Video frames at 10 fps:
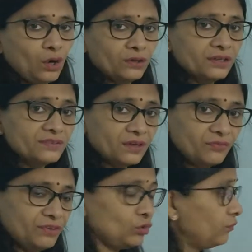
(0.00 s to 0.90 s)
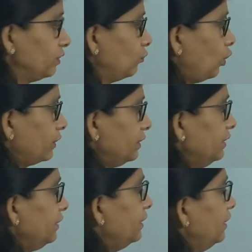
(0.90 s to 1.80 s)
on the surface of the
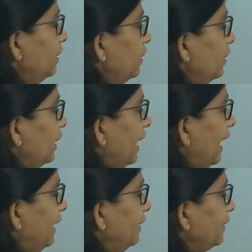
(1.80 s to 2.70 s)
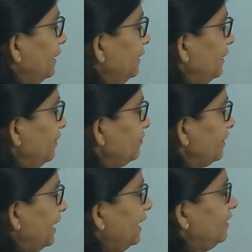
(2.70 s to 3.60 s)
water, and in this
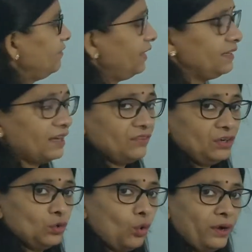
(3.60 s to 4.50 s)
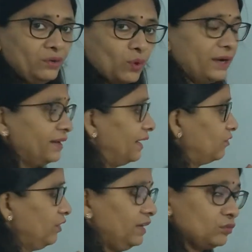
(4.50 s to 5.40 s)
case it doesn't go in one
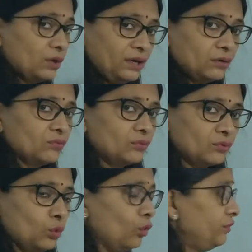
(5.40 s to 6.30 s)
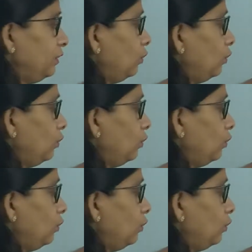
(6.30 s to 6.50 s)
direction, it goes